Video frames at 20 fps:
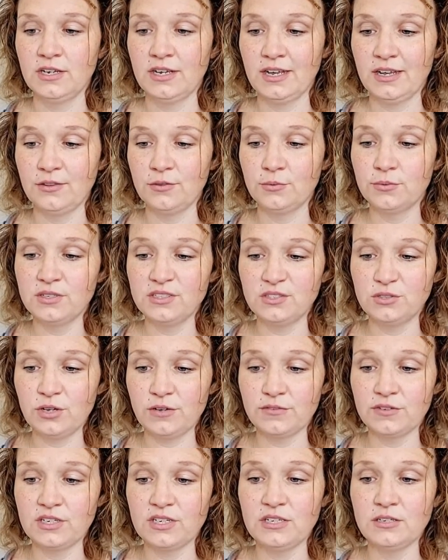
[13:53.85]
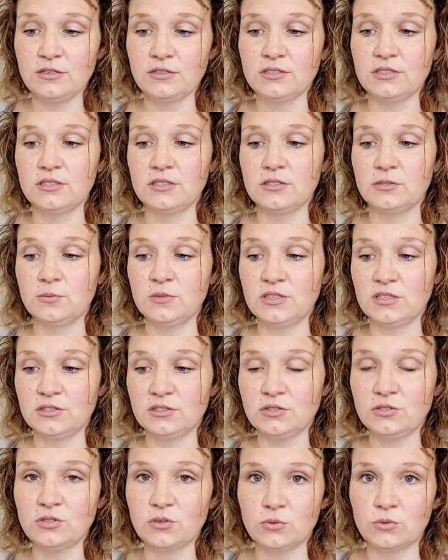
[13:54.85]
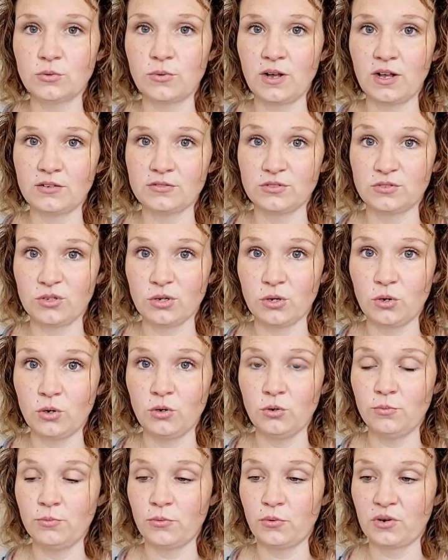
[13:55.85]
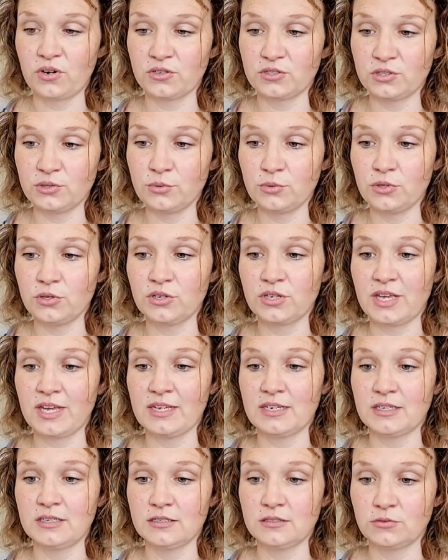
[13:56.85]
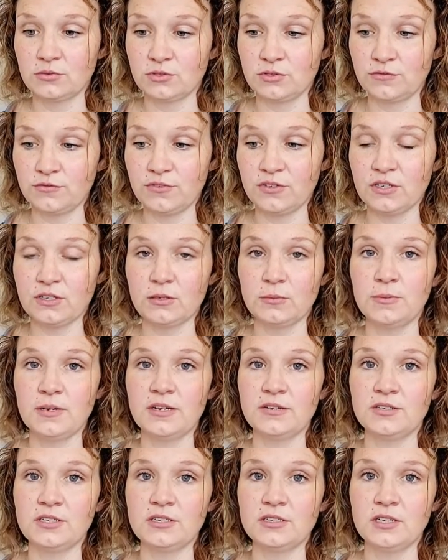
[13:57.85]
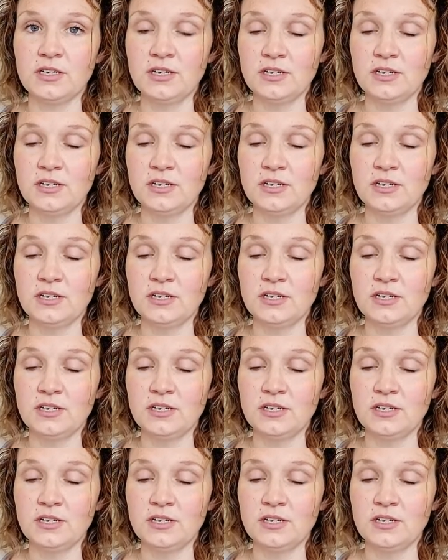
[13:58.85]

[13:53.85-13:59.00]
and the reason you haven't healed it is because you don't know how to cope or to look at it or to feel about it.